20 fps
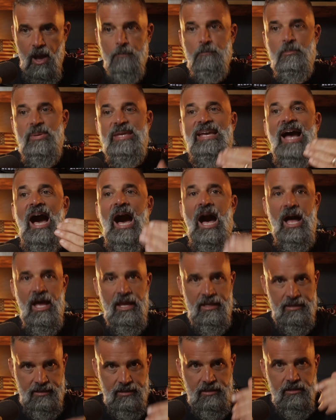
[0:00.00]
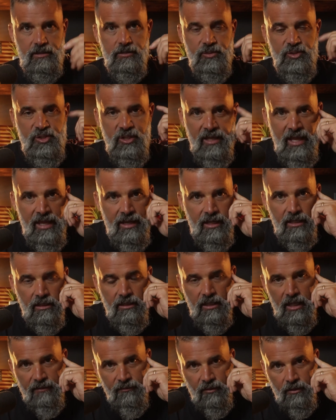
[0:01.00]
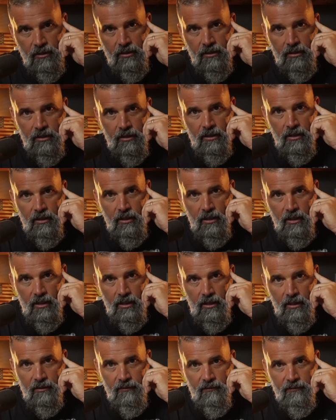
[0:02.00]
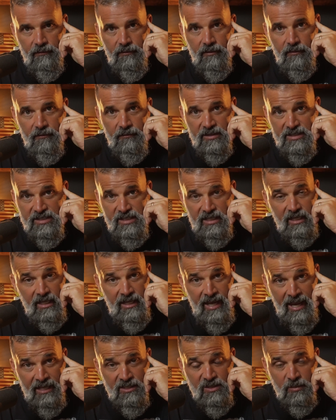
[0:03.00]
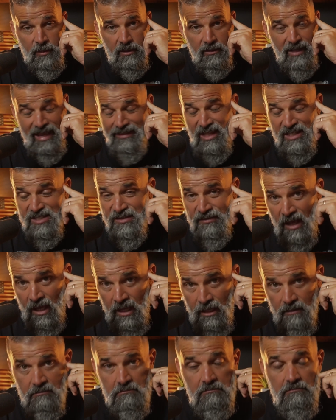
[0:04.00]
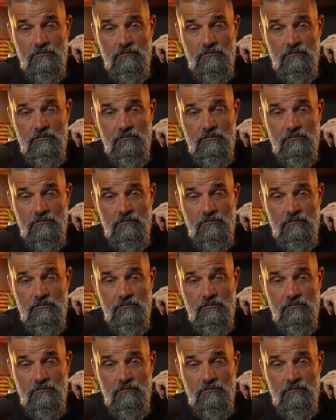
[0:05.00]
beyond genetic level of physique enhancement. And that's fine.